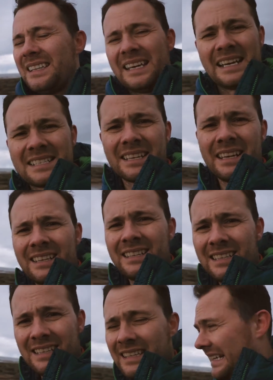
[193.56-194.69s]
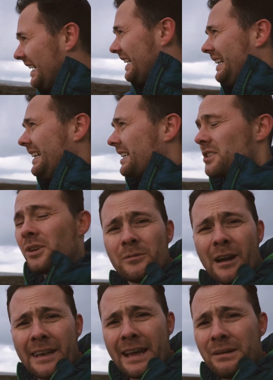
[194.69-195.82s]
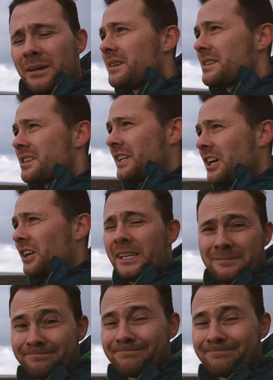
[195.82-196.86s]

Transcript: Yeah, it's a hailstorm right now, Sunny Honey.